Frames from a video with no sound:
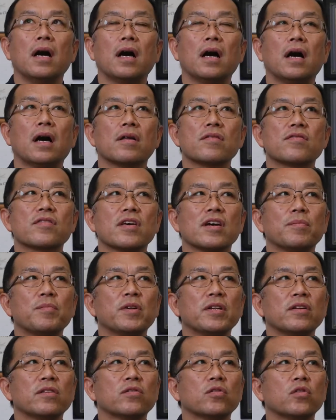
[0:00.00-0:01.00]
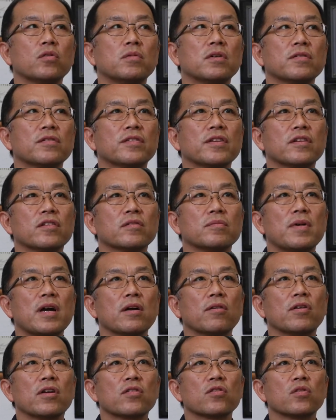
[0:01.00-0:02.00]
Uh, Japanese Overseas
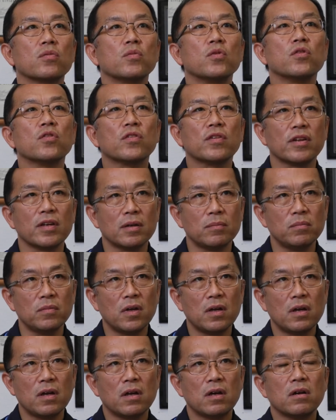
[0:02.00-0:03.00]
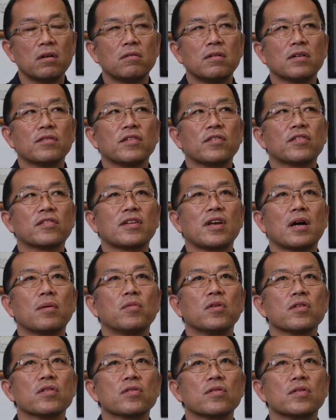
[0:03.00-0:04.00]
Migration Museum was
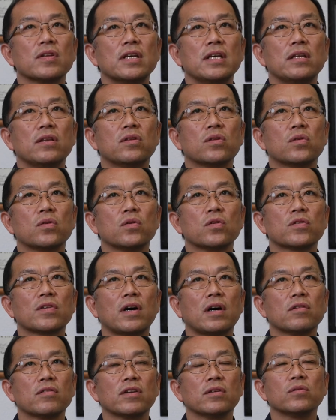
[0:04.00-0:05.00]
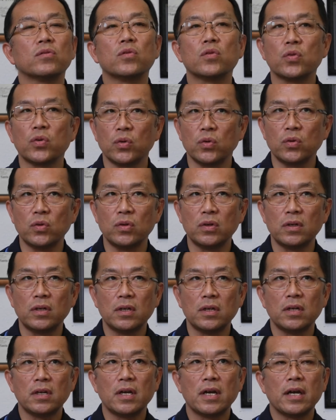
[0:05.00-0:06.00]
established in 2002
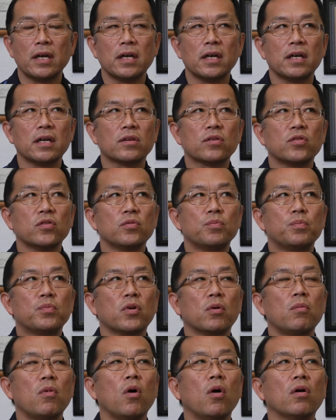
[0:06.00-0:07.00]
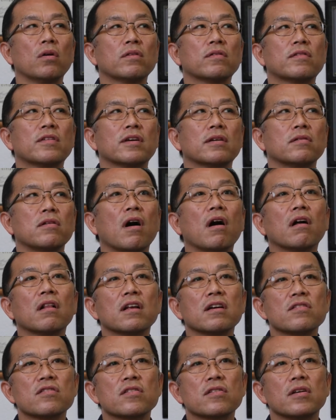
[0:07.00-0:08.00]
uh, to promote the
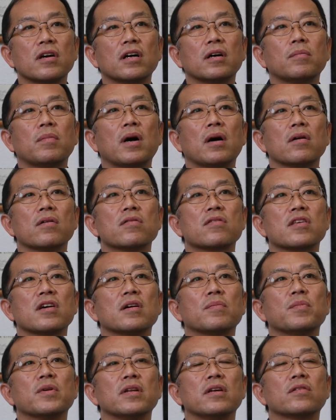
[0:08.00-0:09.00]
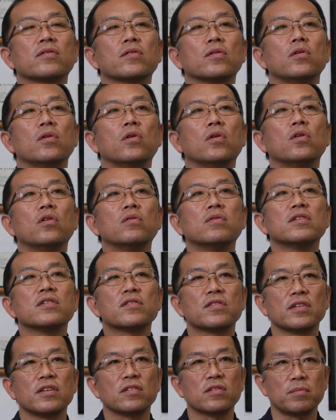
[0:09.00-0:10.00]
knowledge about Japanese
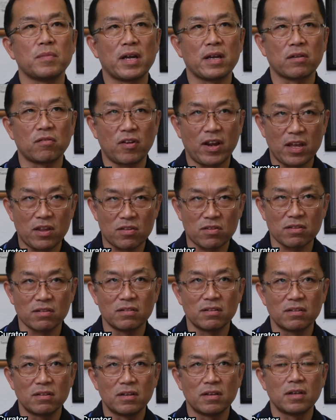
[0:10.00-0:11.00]
overseas migration.